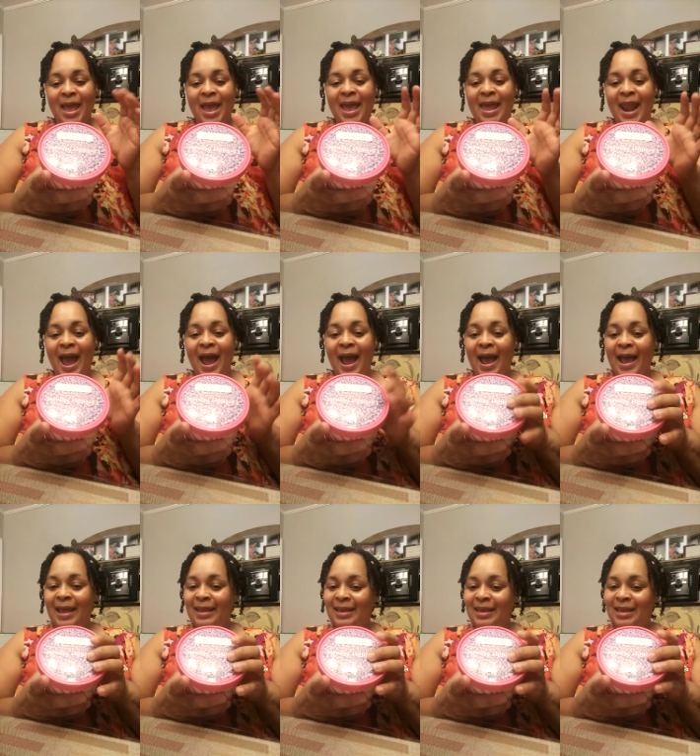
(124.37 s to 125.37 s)
And
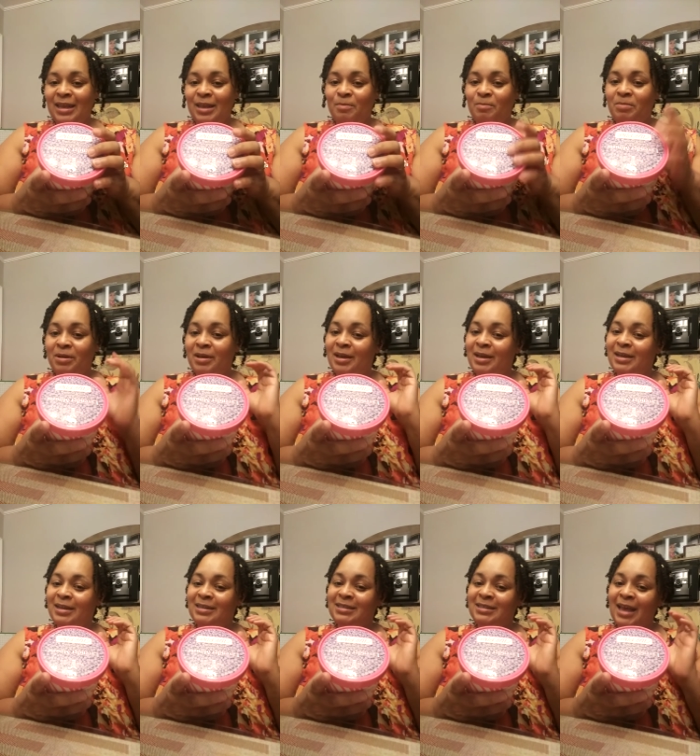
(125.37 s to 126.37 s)
I get it
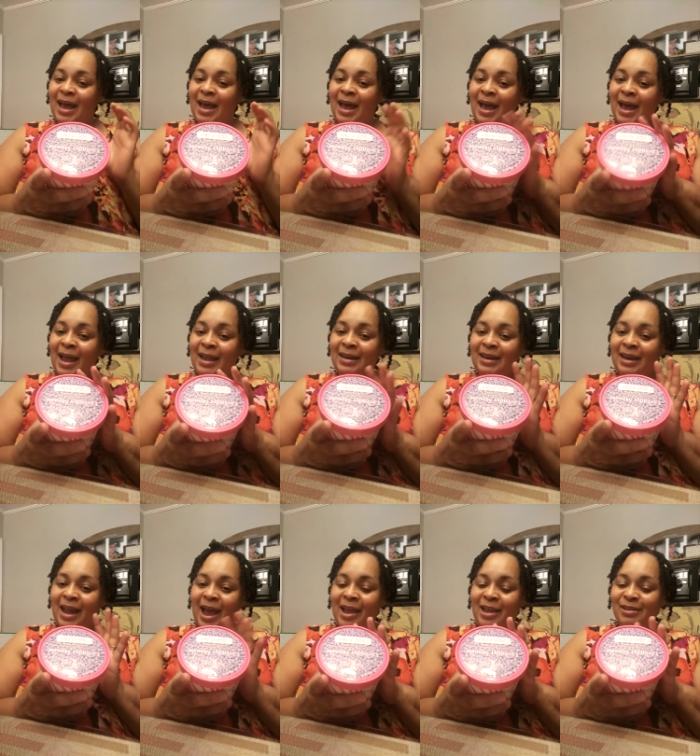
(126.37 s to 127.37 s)
because I
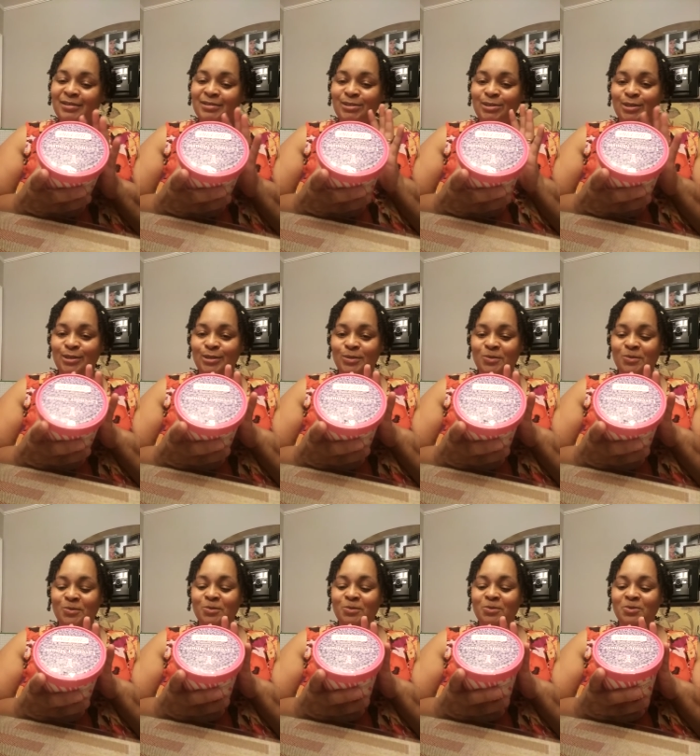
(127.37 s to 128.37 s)
like
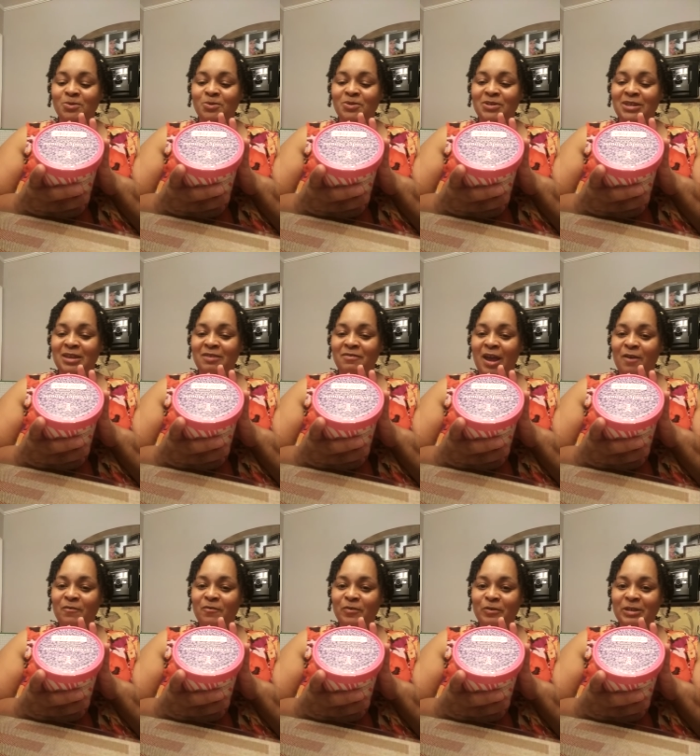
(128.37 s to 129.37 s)
to give
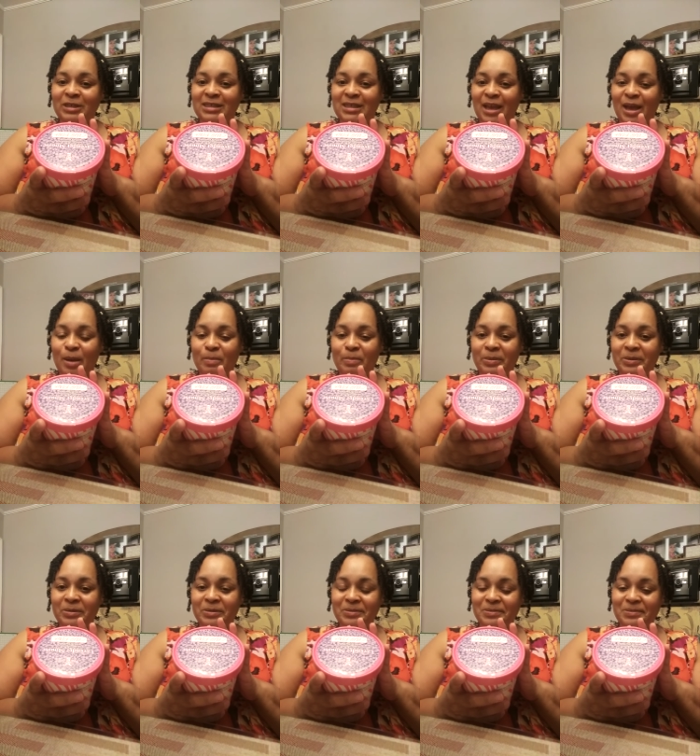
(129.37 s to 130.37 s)
out free
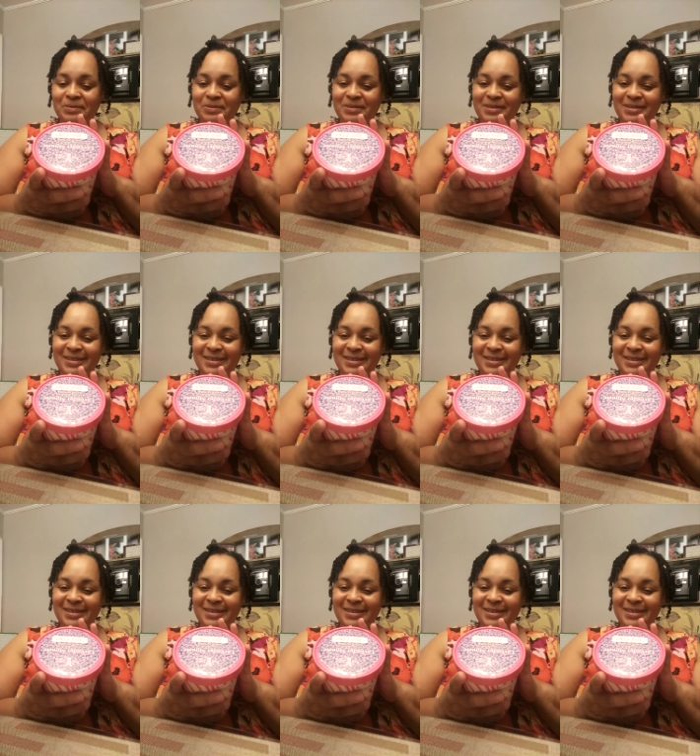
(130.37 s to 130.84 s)
samples.